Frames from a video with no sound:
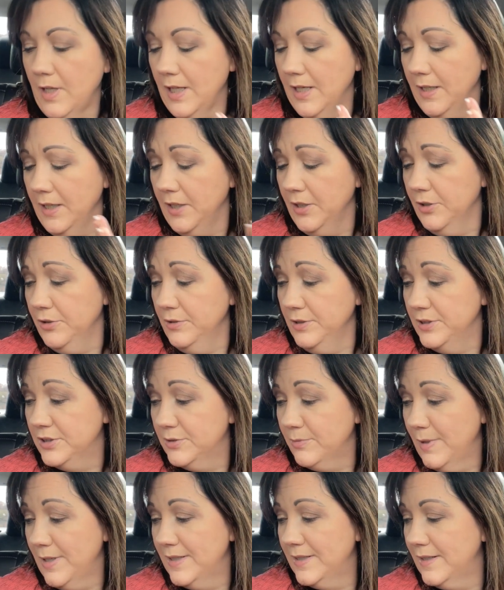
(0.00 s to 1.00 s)
anyhow,
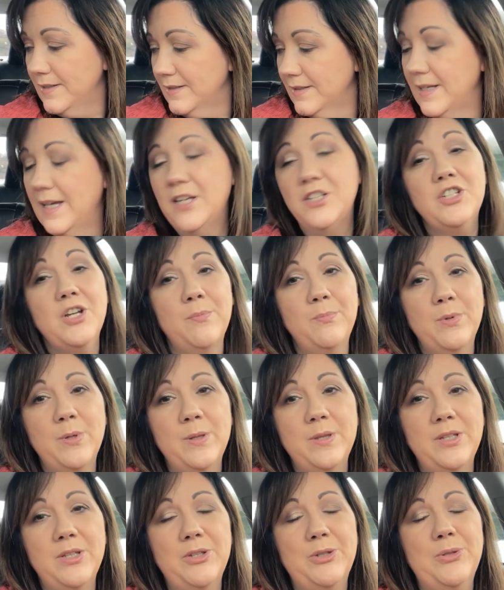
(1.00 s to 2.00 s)
just wanted to catch up
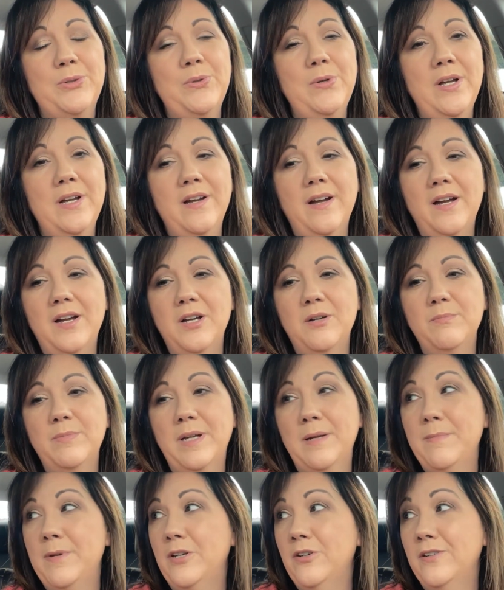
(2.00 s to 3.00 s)
with you. Um,
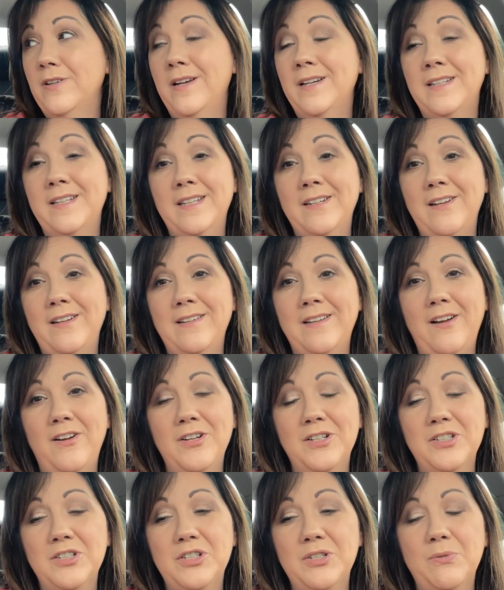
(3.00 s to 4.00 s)
but I better get
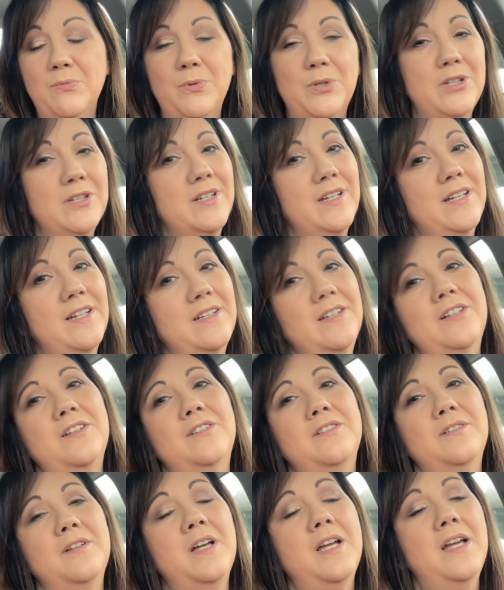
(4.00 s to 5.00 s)
on to work and
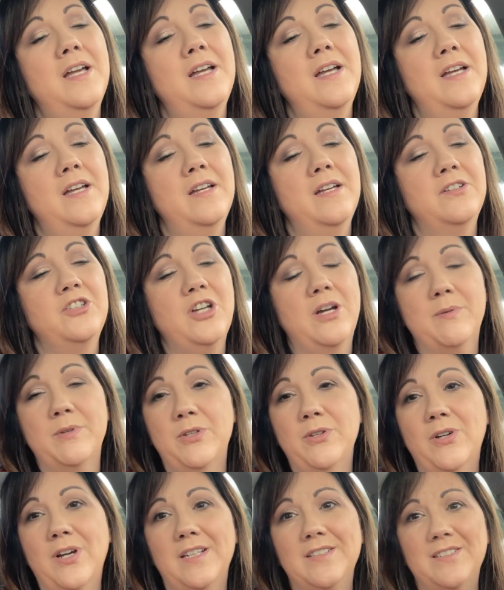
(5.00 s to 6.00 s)
I'll chat with
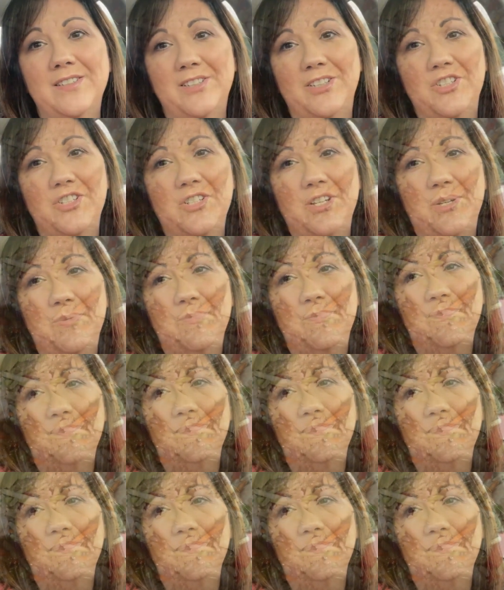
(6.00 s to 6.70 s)
you guys at lunchtime.